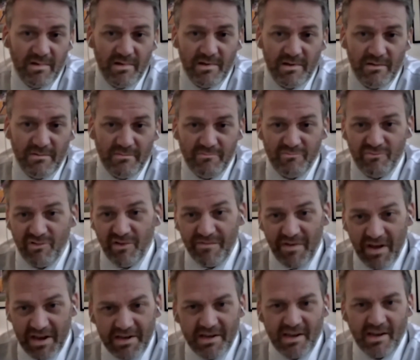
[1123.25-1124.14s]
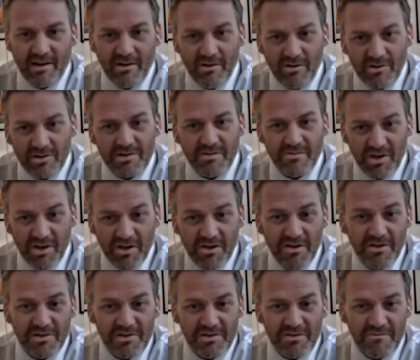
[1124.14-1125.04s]
preventing lots of
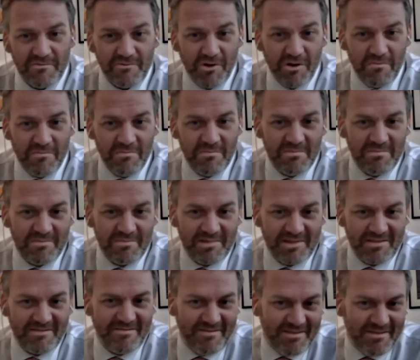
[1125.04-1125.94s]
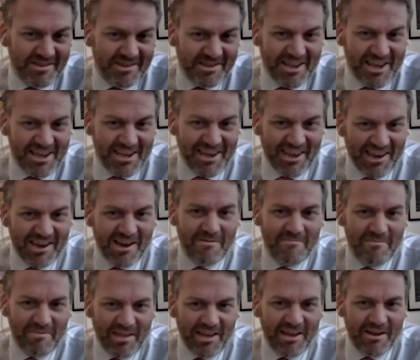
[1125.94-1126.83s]
girls from taking up
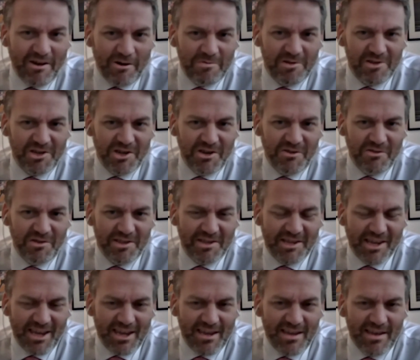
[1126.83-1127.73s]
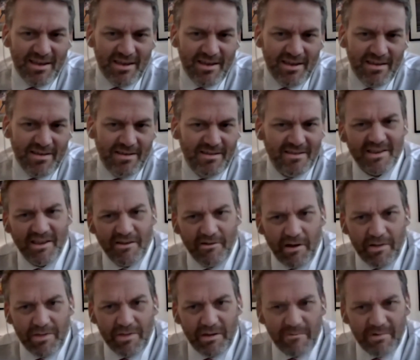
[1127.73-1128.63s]
that opportunity. So I
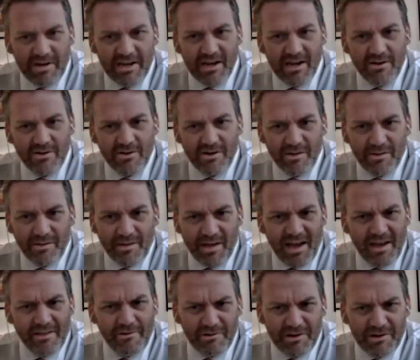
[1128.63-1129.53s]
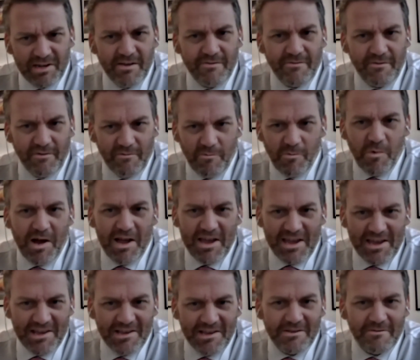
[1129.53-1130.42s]
think we need to look at that. There are different
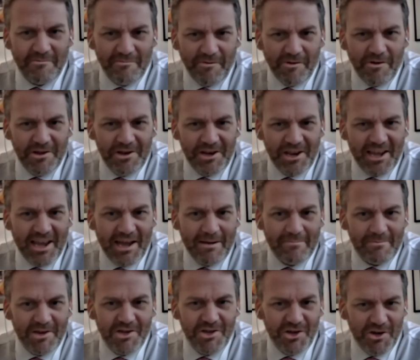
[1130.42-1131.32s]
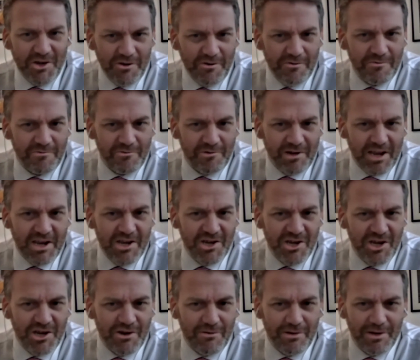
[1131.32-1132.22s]
ways of finding aptitude for an
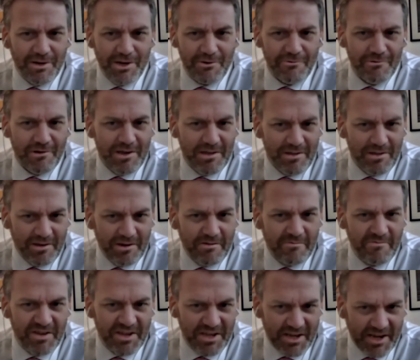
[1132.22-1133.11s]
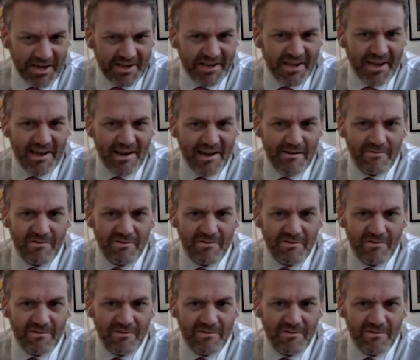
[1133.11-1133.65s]
engineering degree than a physics A level.